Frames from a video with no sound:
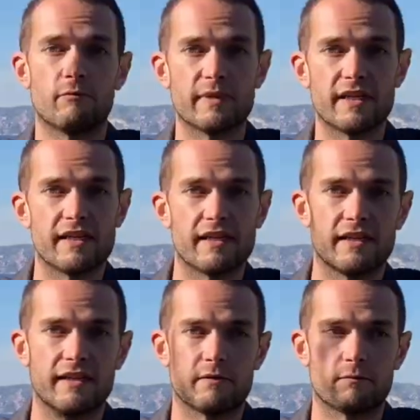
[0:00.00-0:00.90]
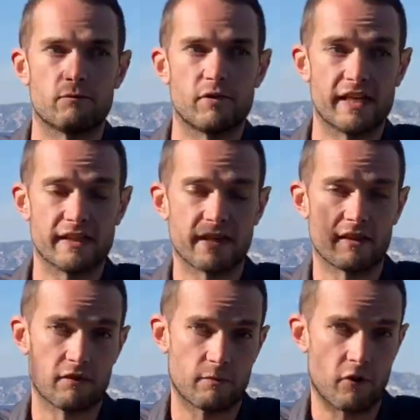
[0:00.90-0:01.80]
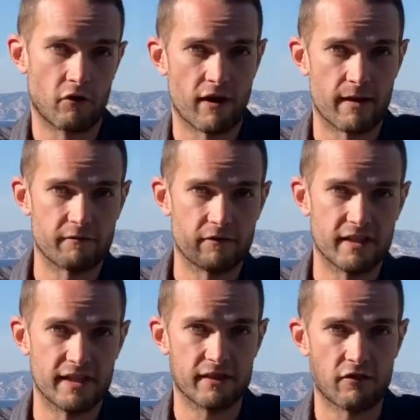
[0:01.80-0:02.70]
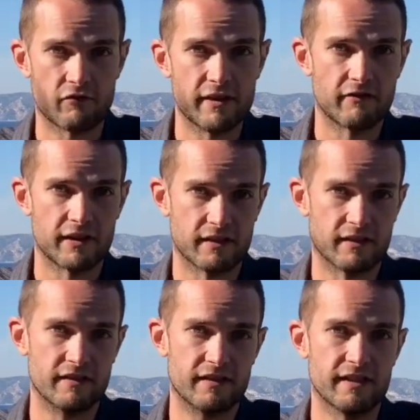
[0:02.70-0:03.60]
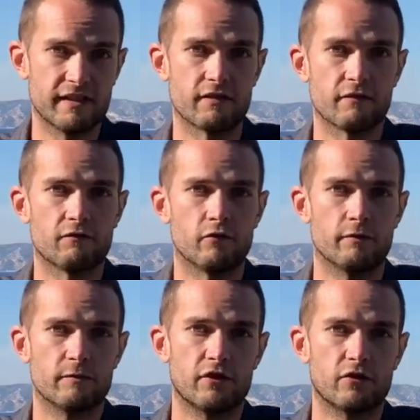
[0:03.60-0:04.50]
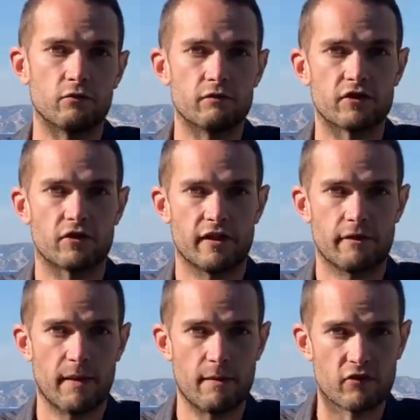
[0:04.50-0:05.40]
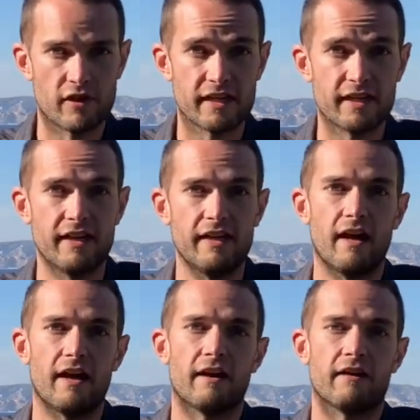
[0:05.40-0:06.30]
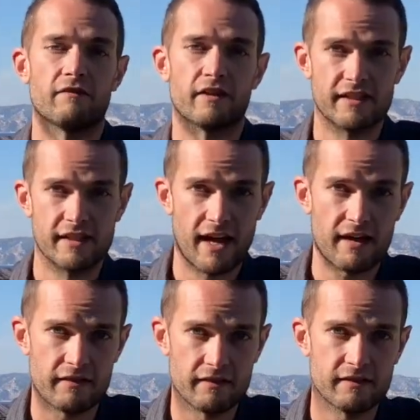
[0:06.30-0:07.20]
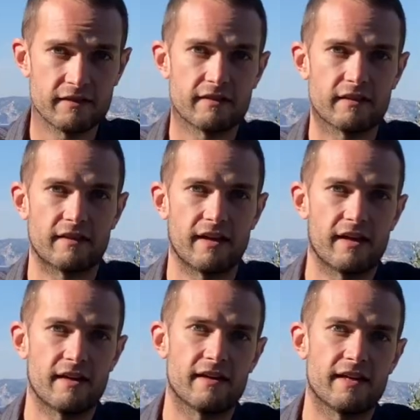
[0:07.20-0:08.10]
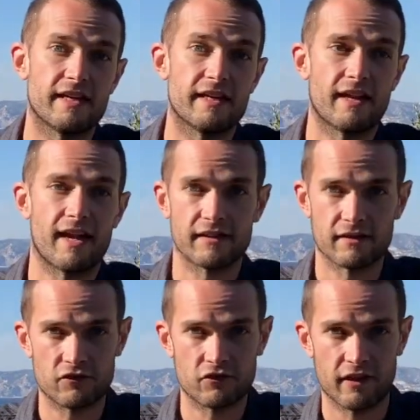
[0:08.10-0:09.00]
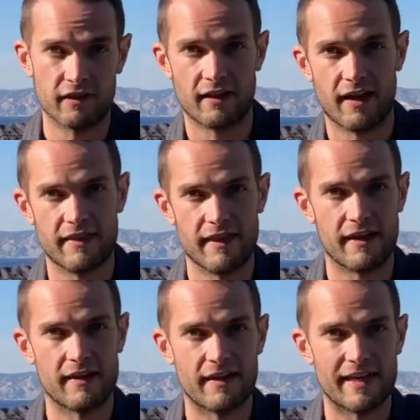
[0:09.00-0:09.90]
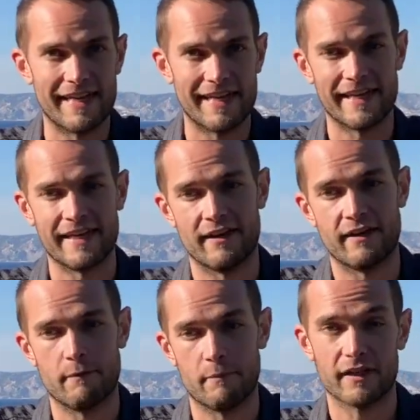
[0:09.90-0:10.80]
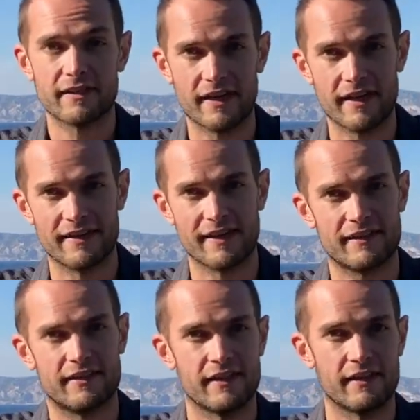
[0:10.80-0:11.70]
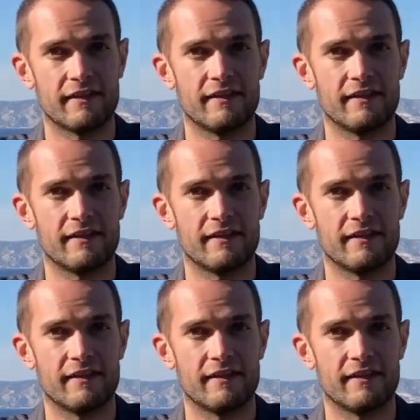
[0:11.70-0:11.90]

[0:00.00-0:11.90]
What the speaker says: be bringing together the programme for these 3 residencies that form the School for Sonic Memory, first in Athens, then in Alexandria, and then in Marseille next year.